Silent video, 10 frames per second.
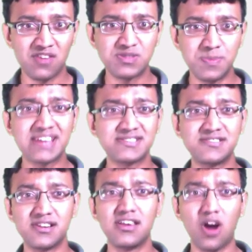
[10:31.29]
which makes
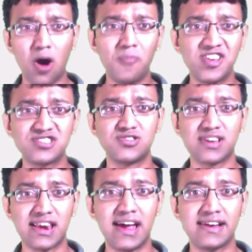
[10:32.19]
it really obvious to
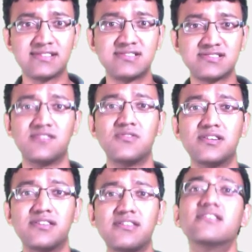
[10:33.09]
the client that the
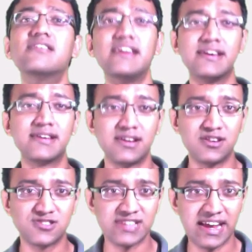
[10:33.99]
server really
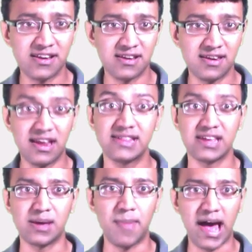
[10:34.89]
intended to send
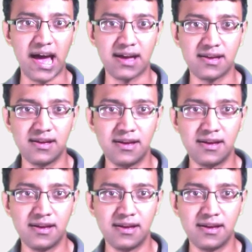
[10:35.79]
nothing back.